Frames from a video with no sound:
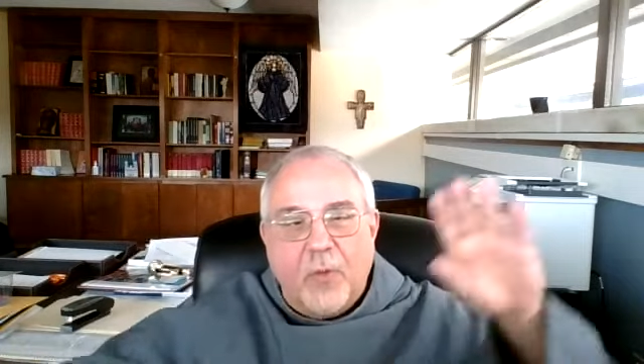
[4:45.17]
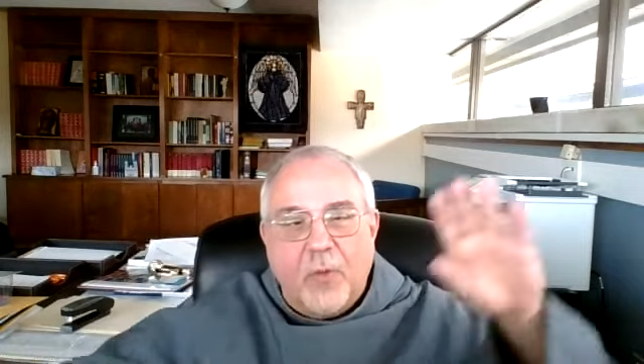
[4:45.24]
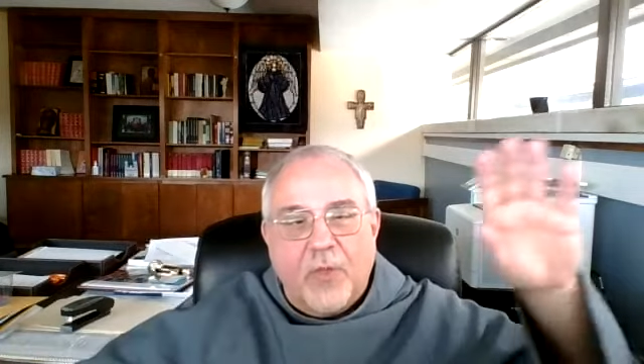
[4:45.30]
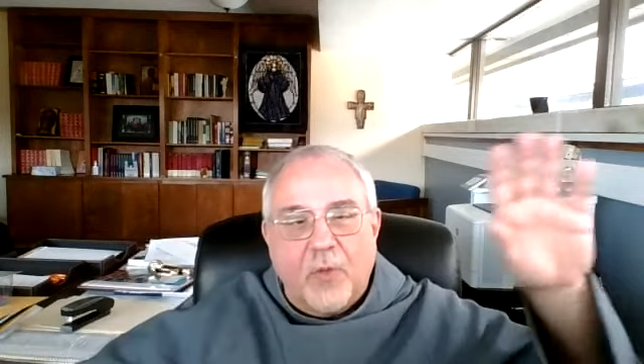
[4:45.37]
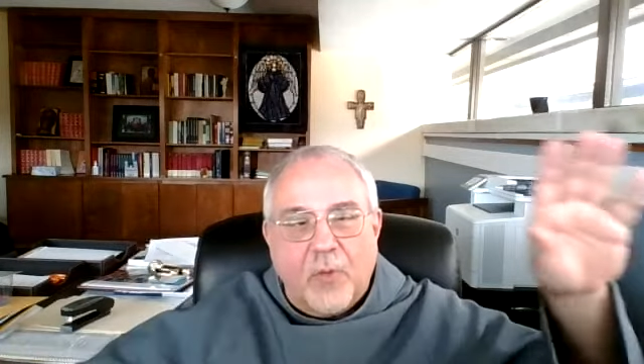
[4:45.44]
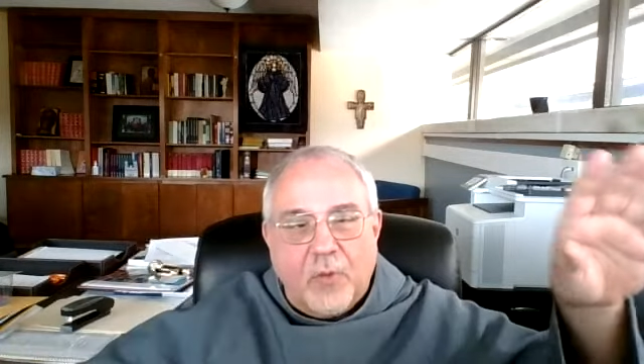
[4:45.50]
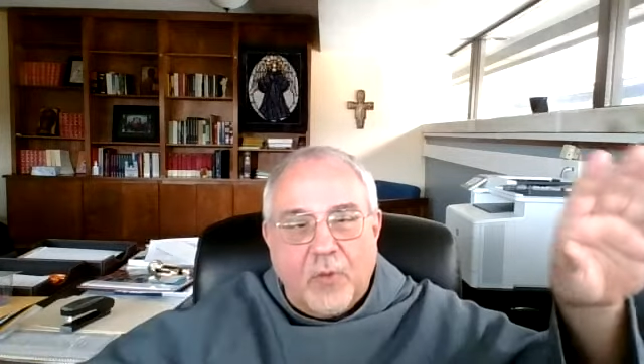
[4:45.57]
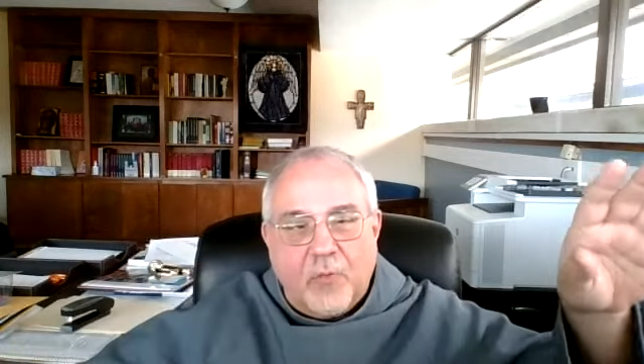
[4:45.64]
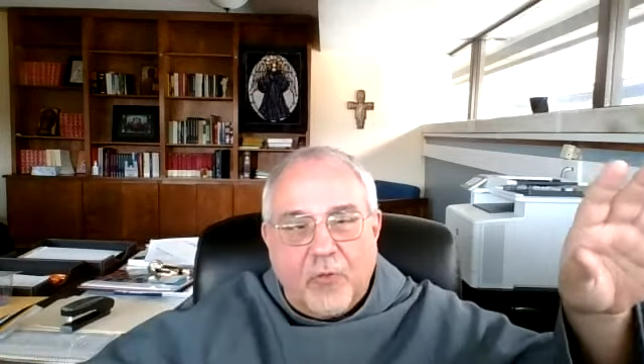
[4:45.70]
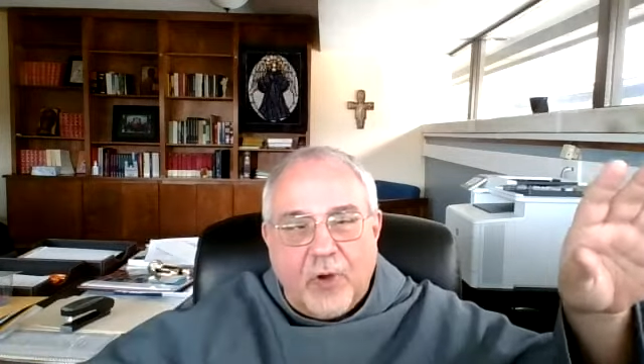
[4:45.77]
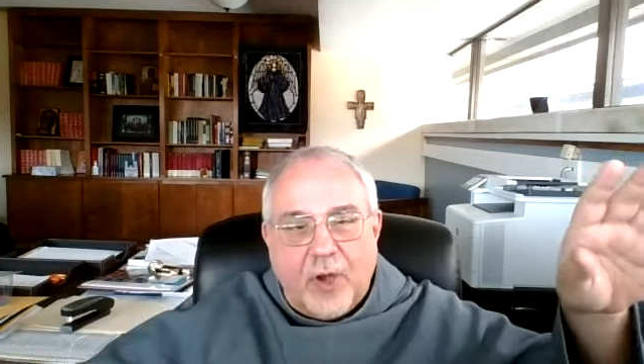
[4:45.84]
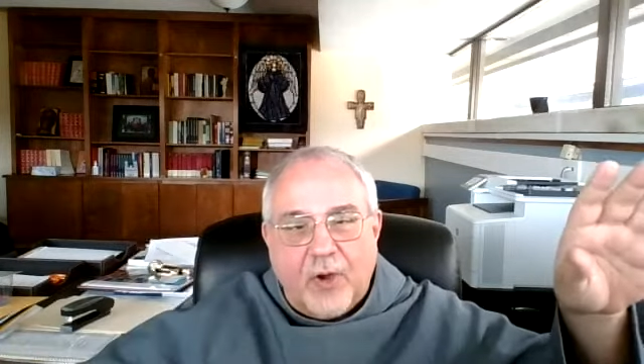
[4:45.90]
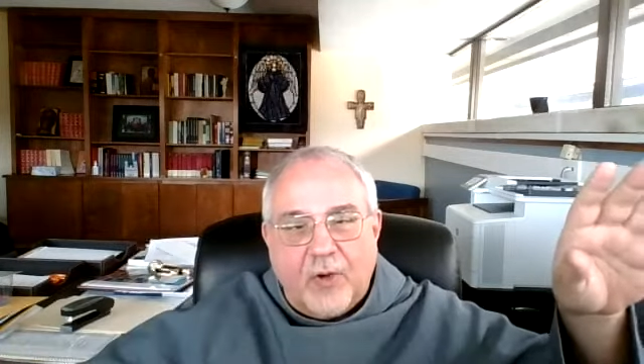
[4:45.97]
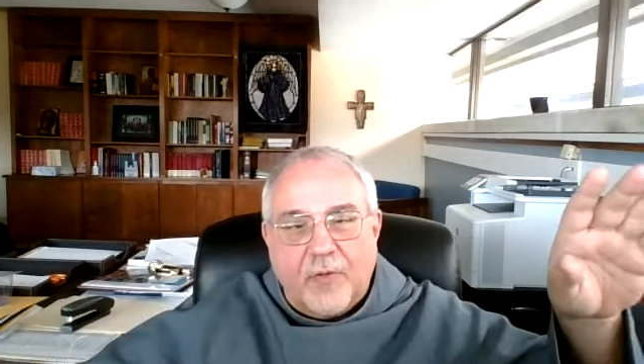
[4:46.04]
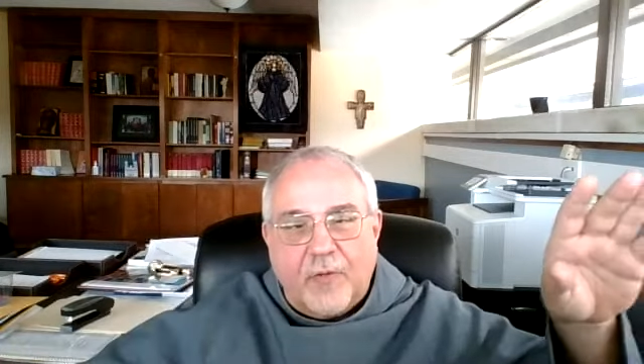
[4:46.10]
whether we're
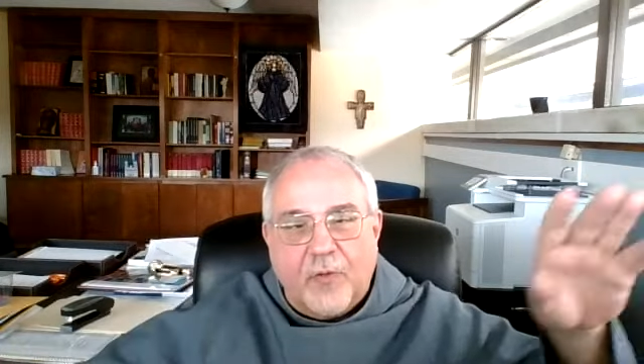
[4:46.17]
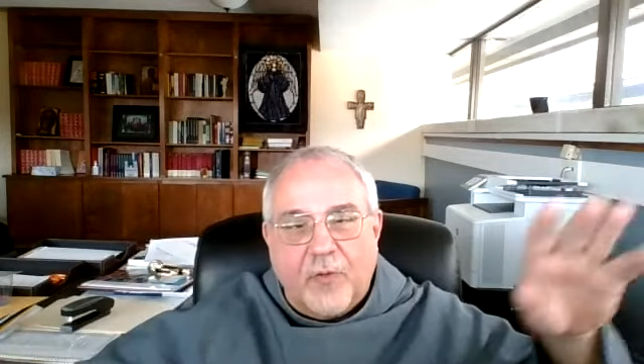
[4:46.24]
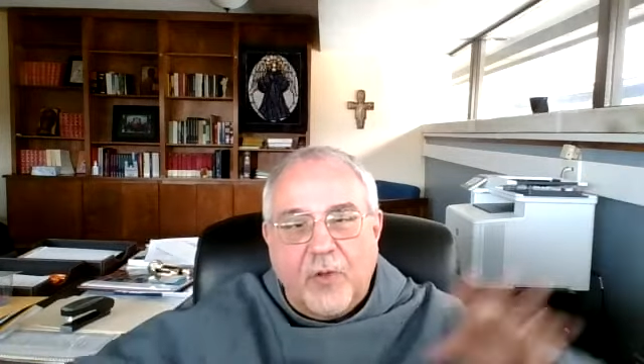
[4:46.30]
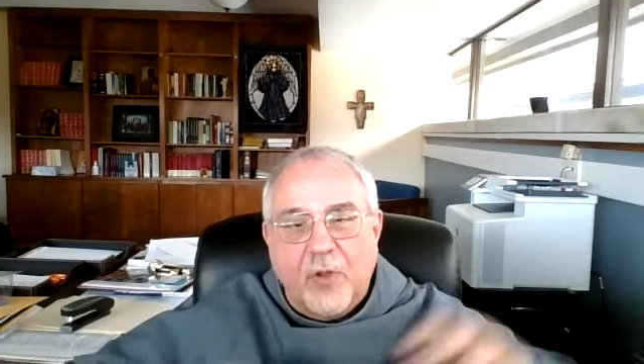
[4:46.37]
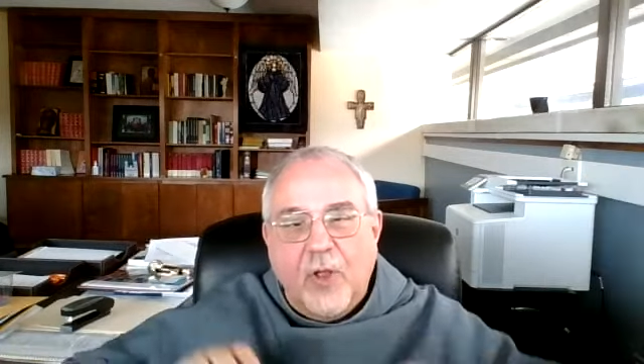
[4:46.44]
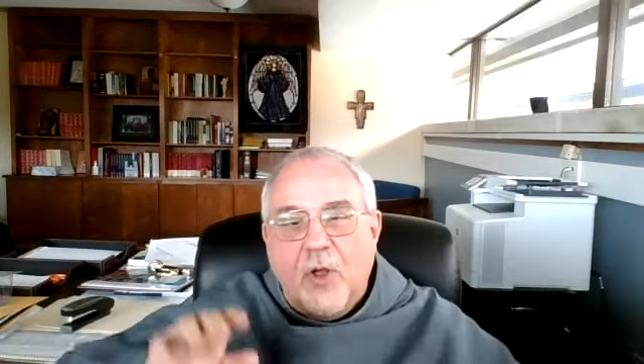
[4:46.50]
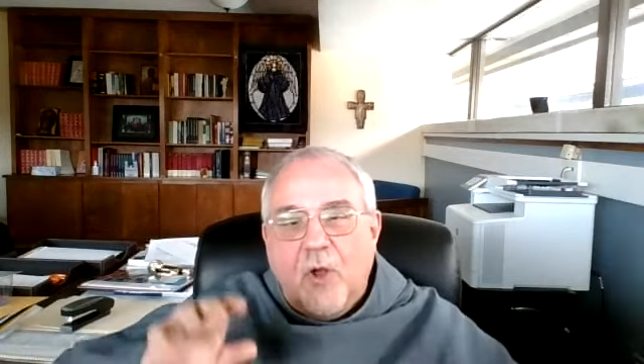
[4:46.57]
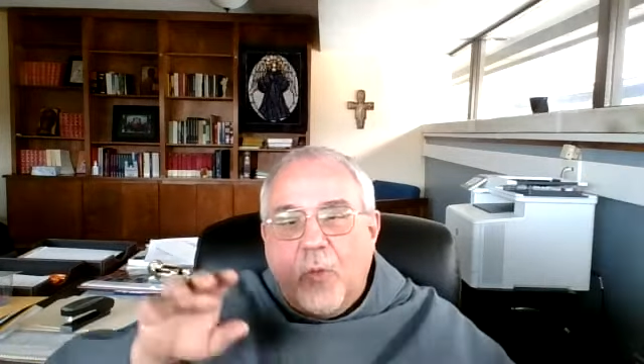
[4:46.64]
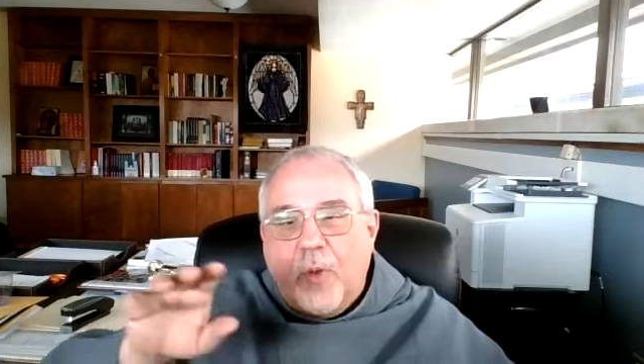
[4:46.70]
prayerful,